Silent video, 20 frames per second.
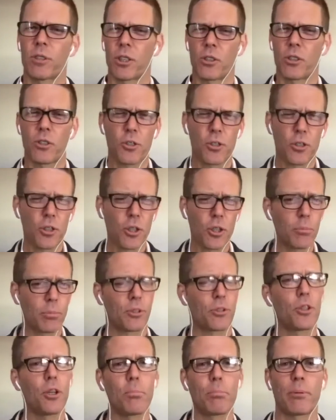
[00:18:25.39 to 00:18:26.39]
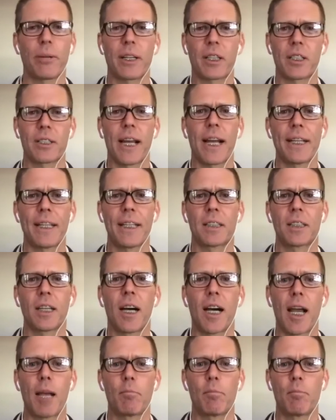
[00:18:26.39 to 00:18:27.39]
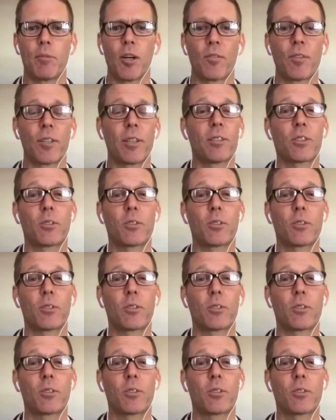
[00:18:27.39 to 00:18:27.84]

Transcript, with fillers: it was a super, super exciting time to be over there.